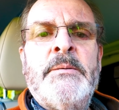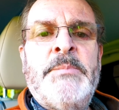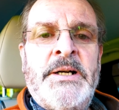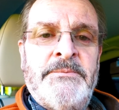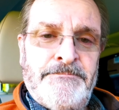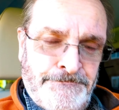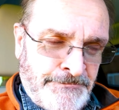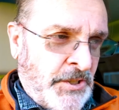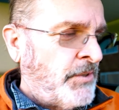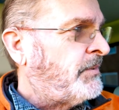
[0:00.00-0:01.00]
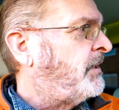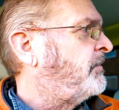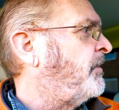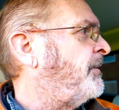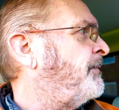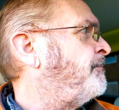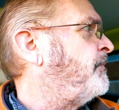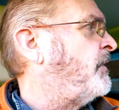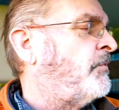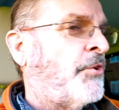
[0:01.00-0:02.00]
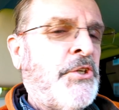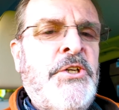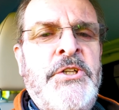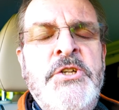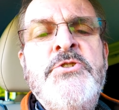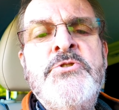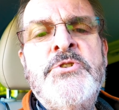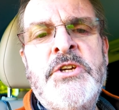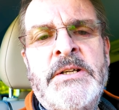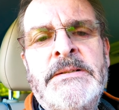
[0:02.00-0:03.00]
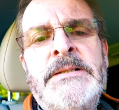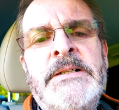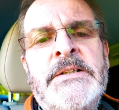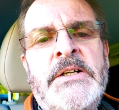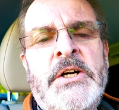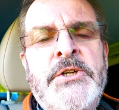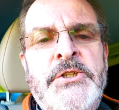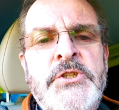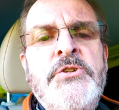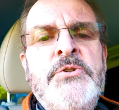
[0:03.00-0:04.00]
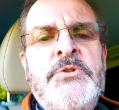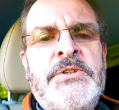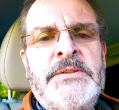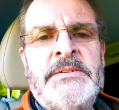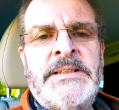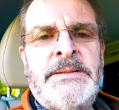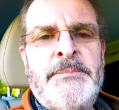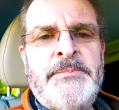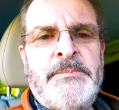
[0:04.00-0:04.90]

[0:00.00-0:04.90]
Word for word: But no, I've got a I've got a huge, a huge um,